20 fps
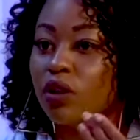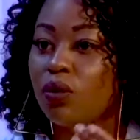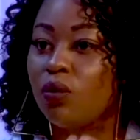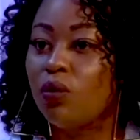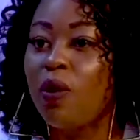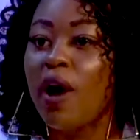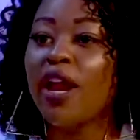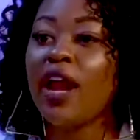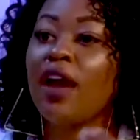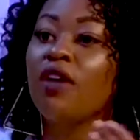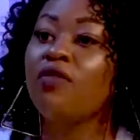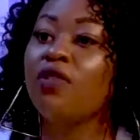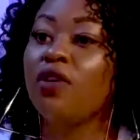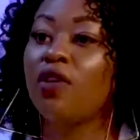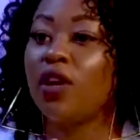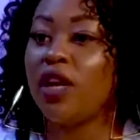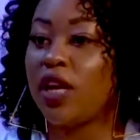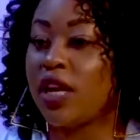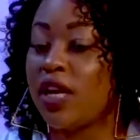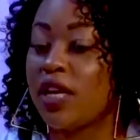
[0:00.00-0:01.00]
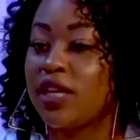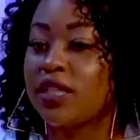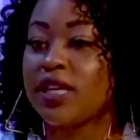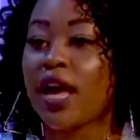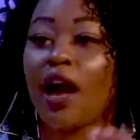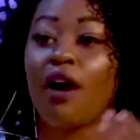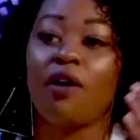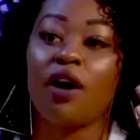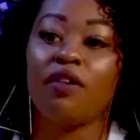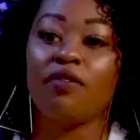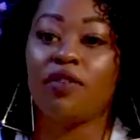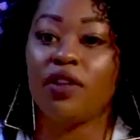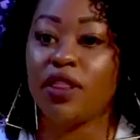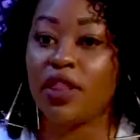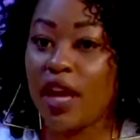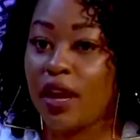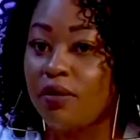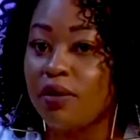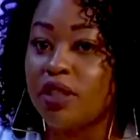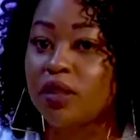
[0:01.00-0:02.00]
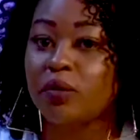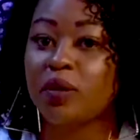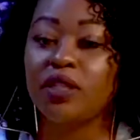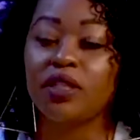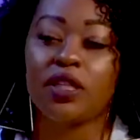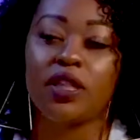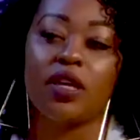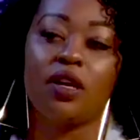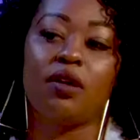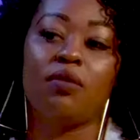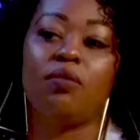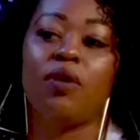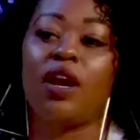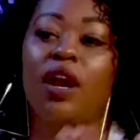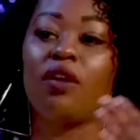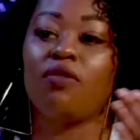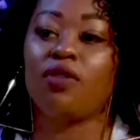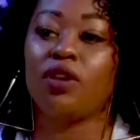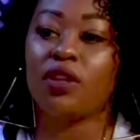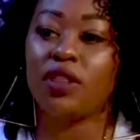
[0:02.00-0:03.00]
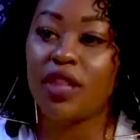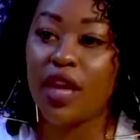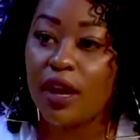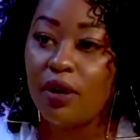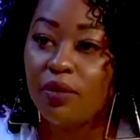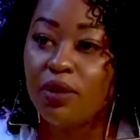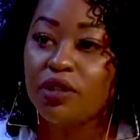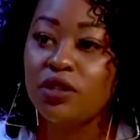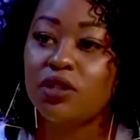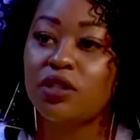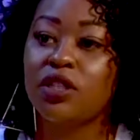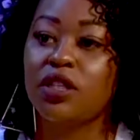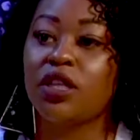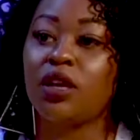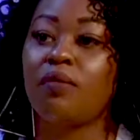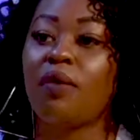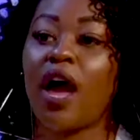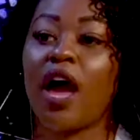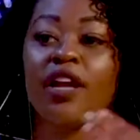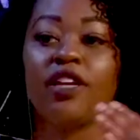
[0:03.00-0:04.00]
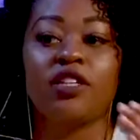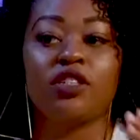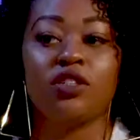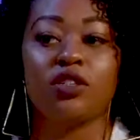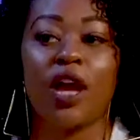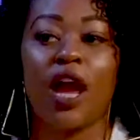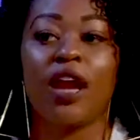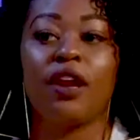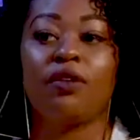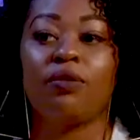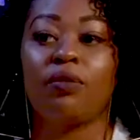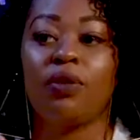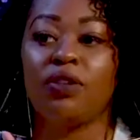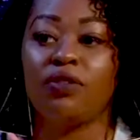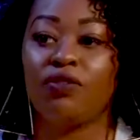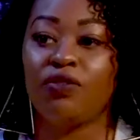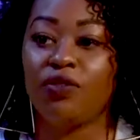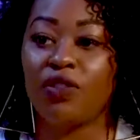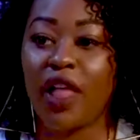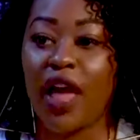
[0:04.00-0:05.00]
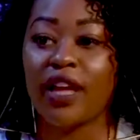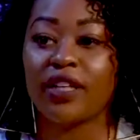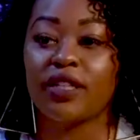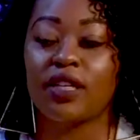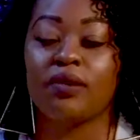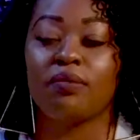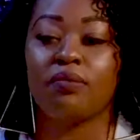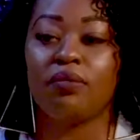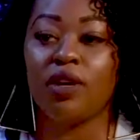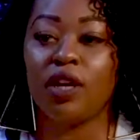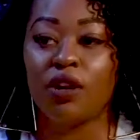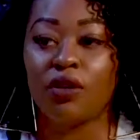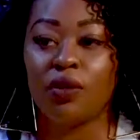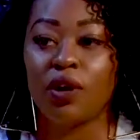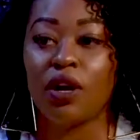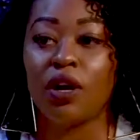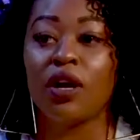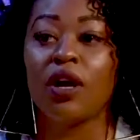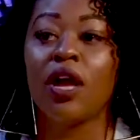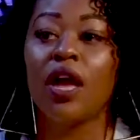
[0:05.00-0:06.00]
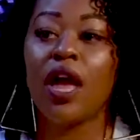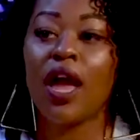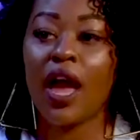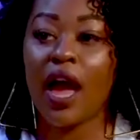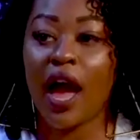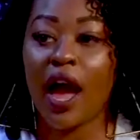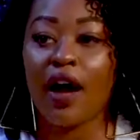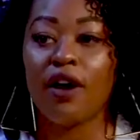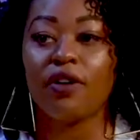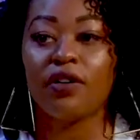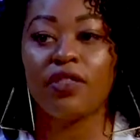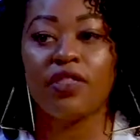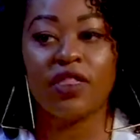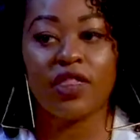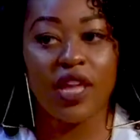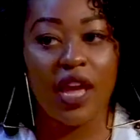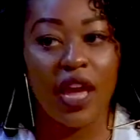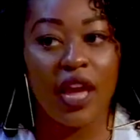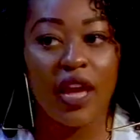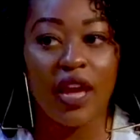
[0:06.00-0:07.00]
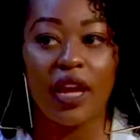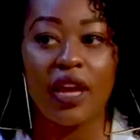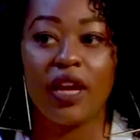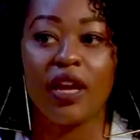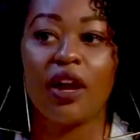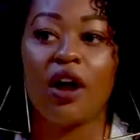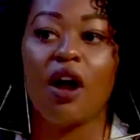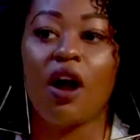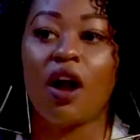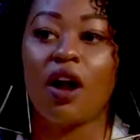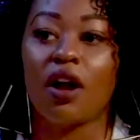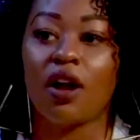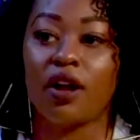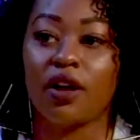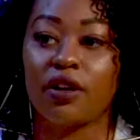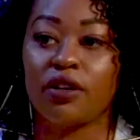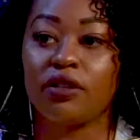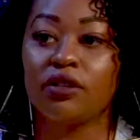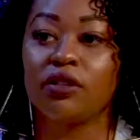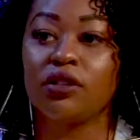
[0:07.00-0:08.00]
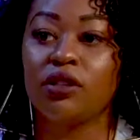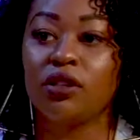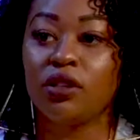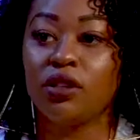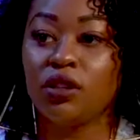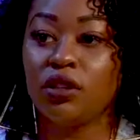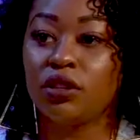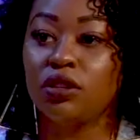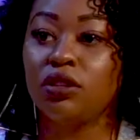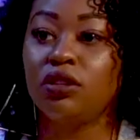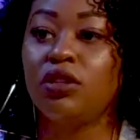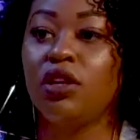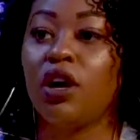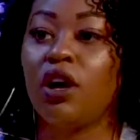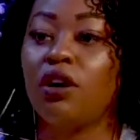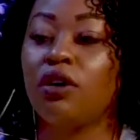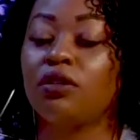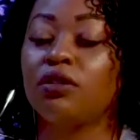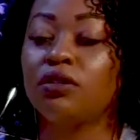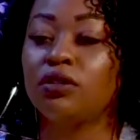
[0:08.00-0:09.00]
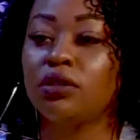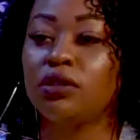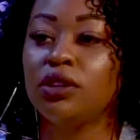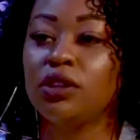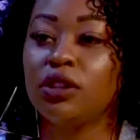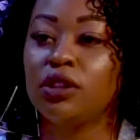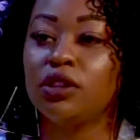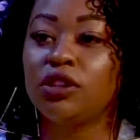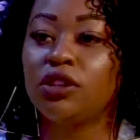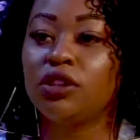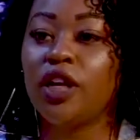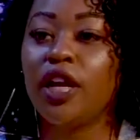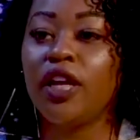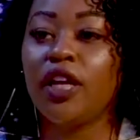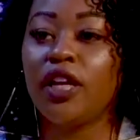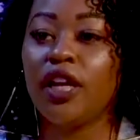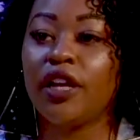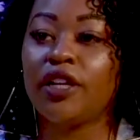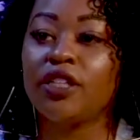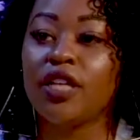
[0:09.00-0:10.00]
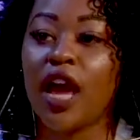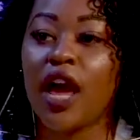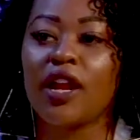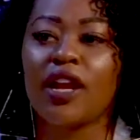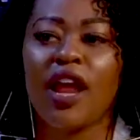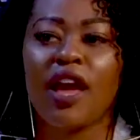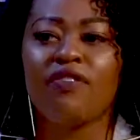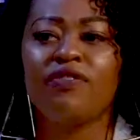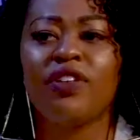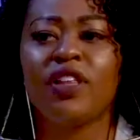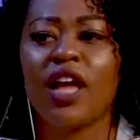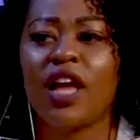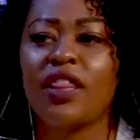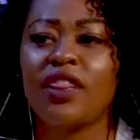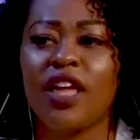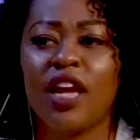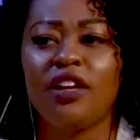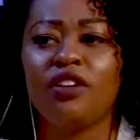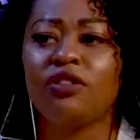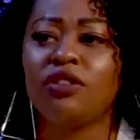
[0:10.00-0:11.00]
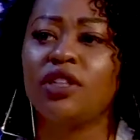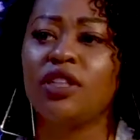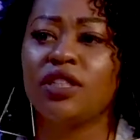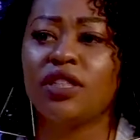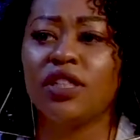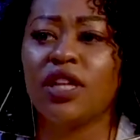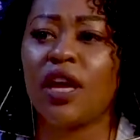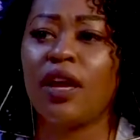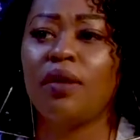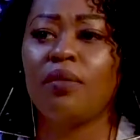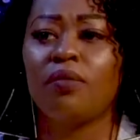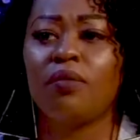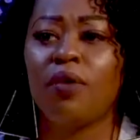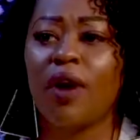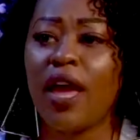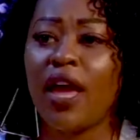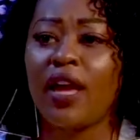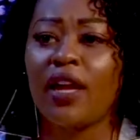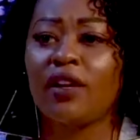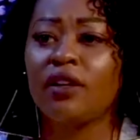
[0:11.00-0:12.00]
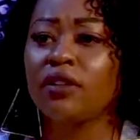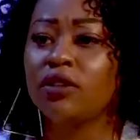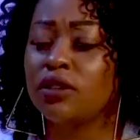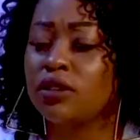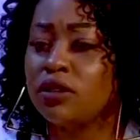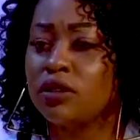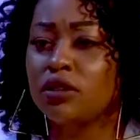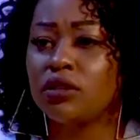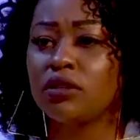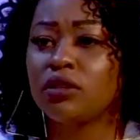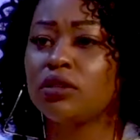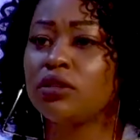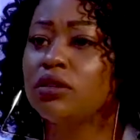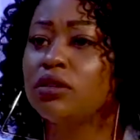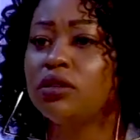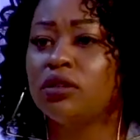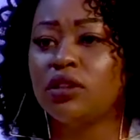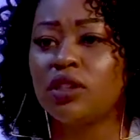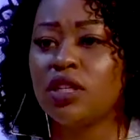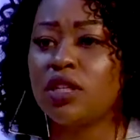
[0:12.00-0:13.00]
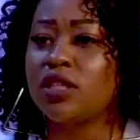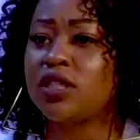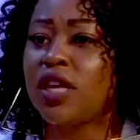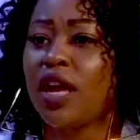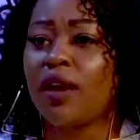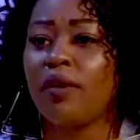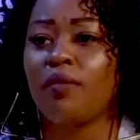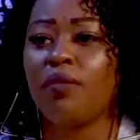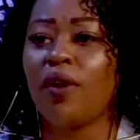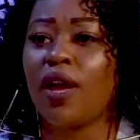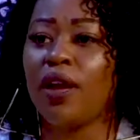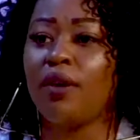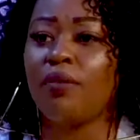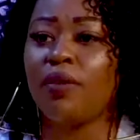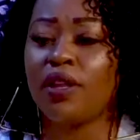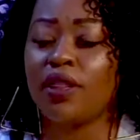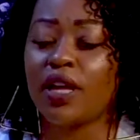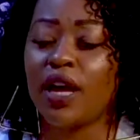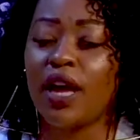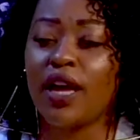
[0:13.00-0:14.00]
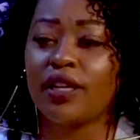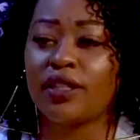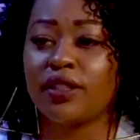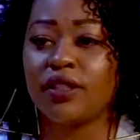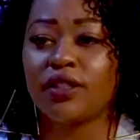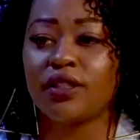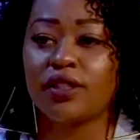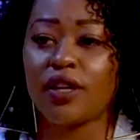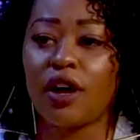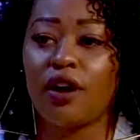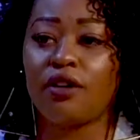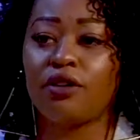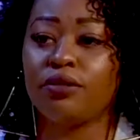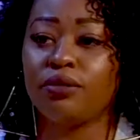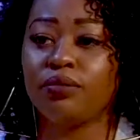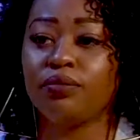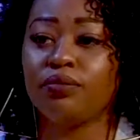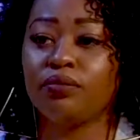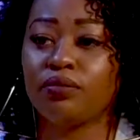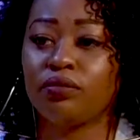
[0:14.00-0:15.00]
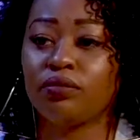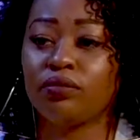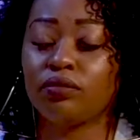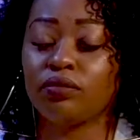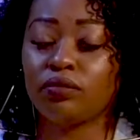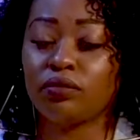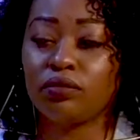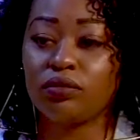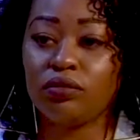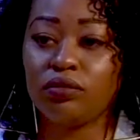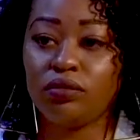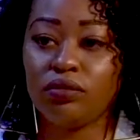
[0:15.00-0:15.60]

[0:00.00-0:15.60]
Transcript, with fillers: whatever it is, however they would speak to them, whatever they would do to them. I just try to reflect and mirror how they are, you know, right Training right. their child. And I feel like they do the same way. That's true. The same way with us. That's so. true. So